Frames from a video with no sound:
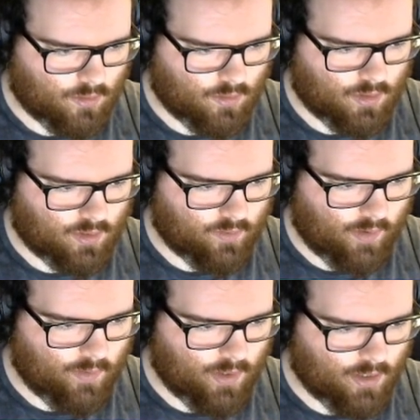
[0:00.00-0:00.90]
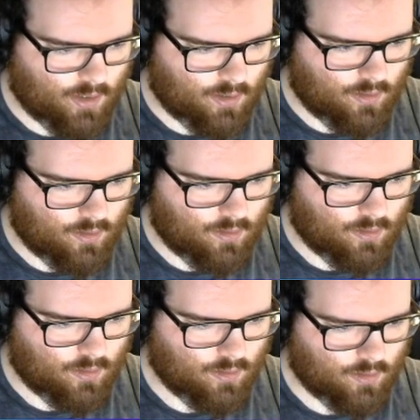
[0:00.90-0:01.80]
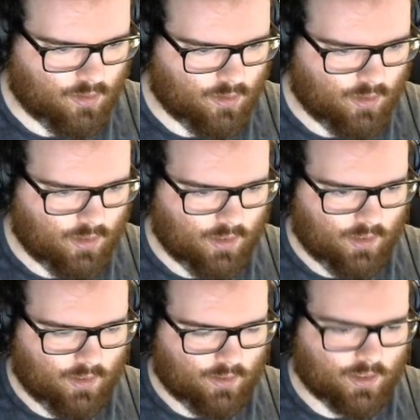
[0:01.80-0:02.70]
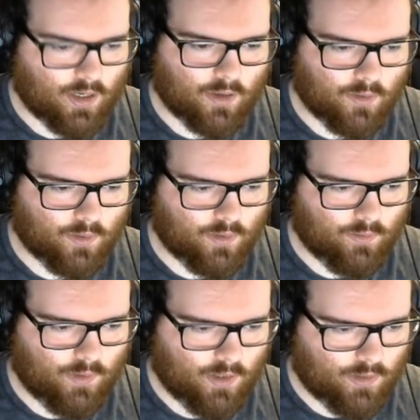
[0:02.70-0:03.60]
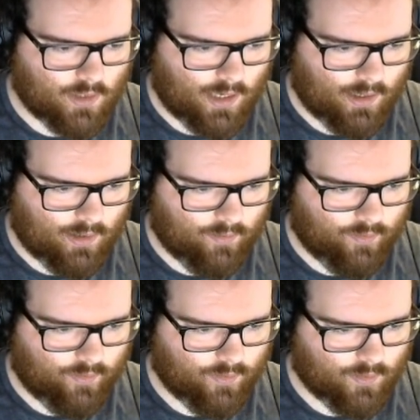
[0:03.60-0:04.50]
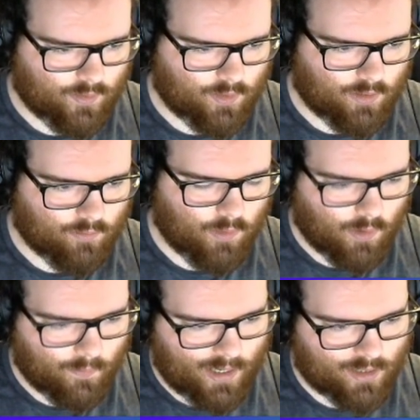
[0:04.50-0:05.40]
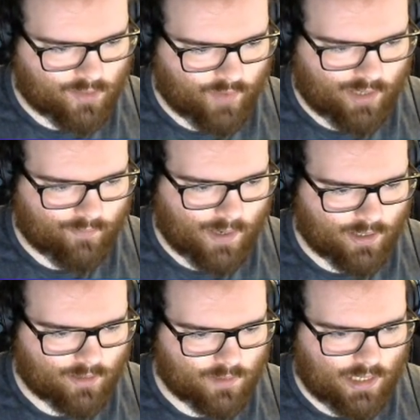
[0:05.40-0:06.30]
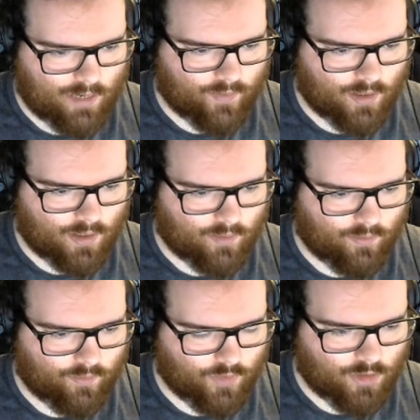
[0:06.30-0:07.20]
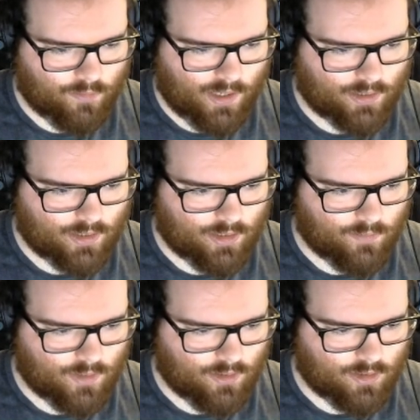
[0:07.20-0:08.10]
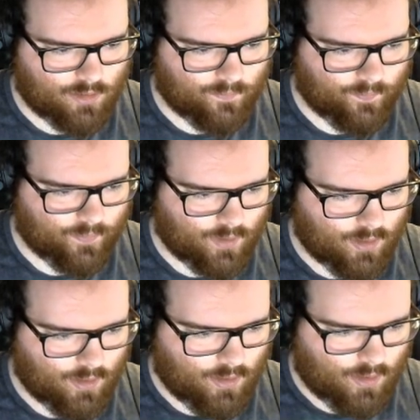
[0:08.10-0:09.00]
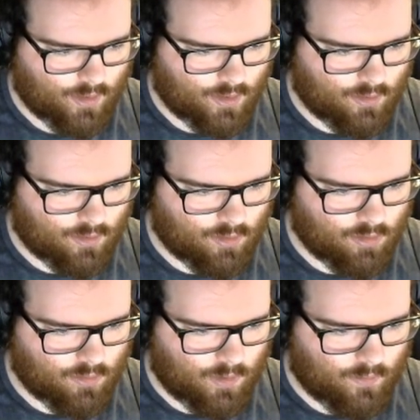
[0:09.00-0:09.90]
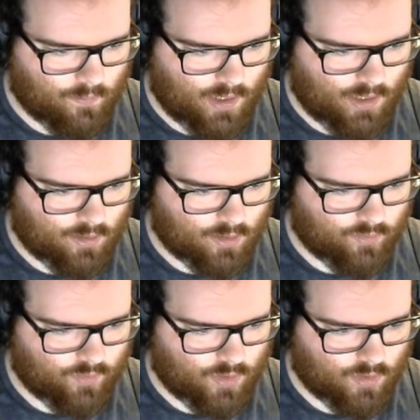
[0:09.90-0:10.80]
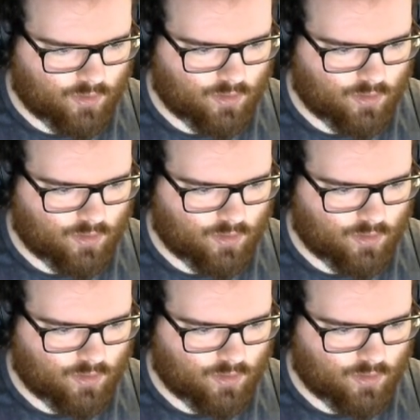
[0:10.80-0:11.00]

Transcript: So then we can. So we're going to have. So we want minus 5 by adding them together and 4 by timesing them. There's going to be minus 4